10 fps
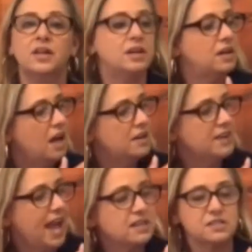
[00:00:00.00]
a kind of
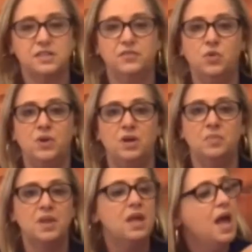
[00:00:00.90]
cactus, if you will.
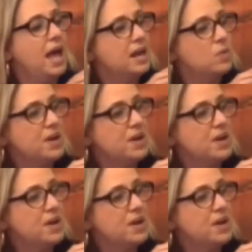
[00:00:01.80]
And I went